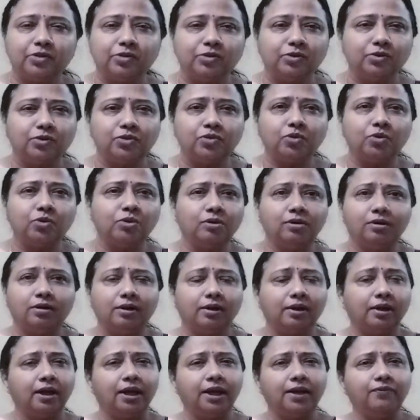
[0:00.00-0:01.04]
So,
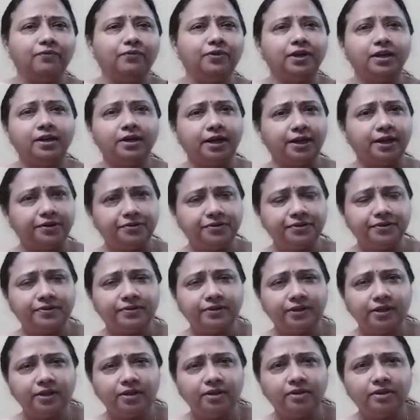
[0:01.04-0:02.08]
and we are
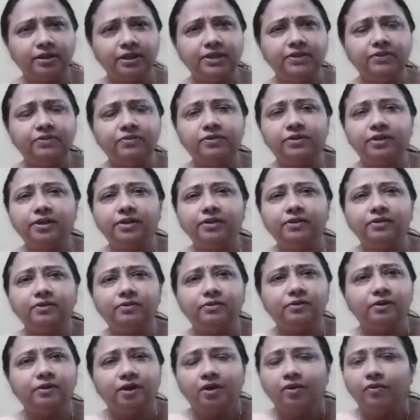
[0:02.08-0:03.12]
addressing these
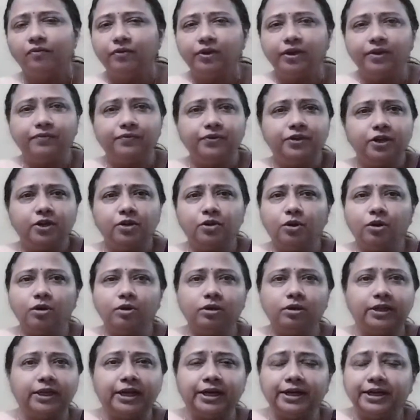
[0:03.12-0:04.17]
things where we are
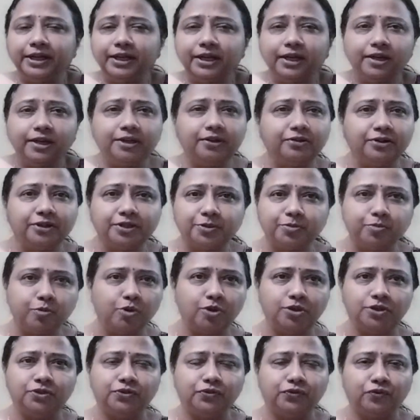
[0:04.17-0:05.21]
not getting any
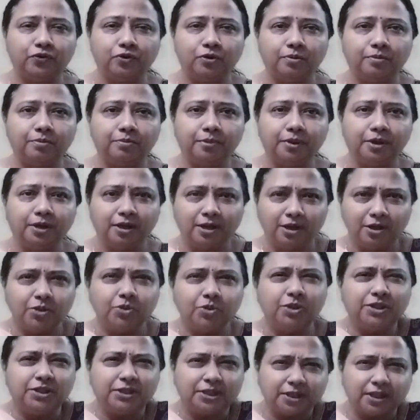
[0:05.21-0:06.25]
response from. So
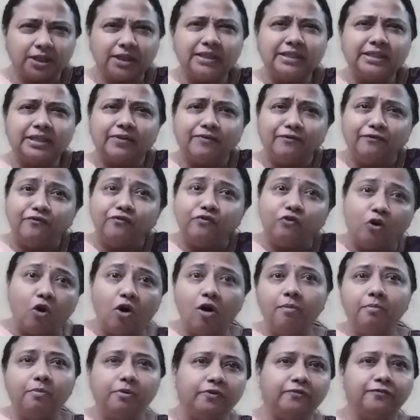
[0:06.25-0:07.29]
it's a
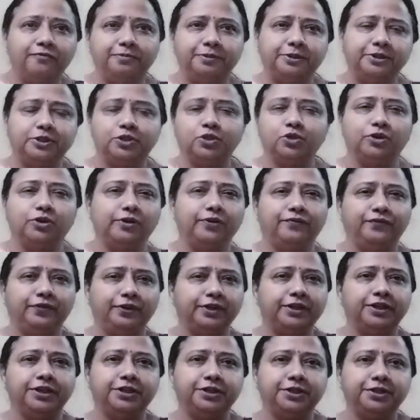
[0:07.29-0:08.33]
form of
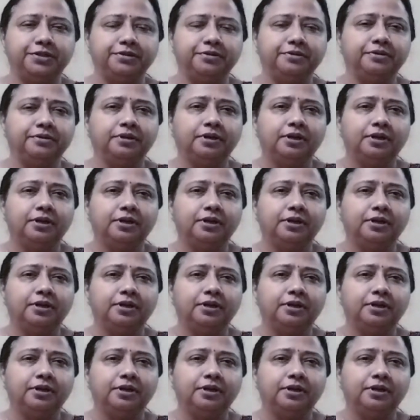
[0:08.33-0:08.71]
personification.